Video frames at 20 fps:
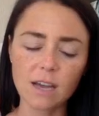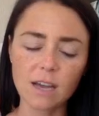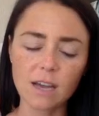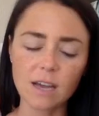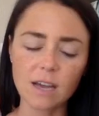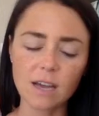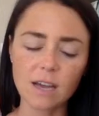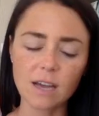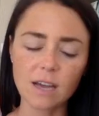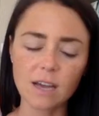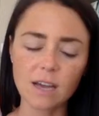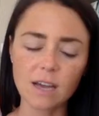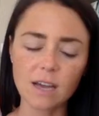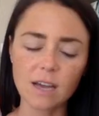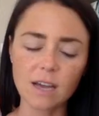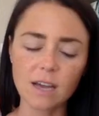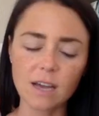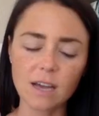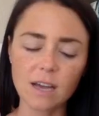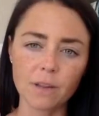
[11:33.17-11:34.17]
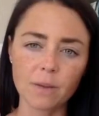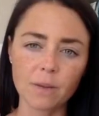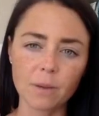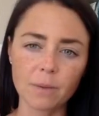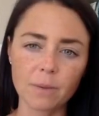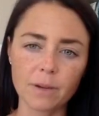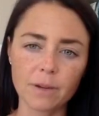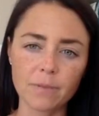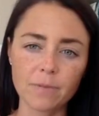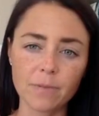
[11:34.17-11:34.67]
I think that can really
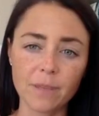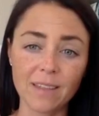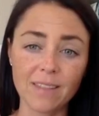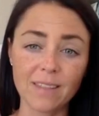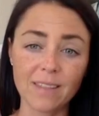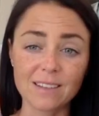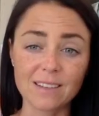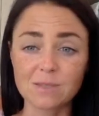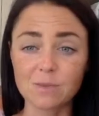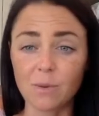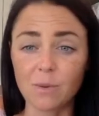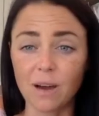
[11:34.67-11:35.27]
help a lot of people.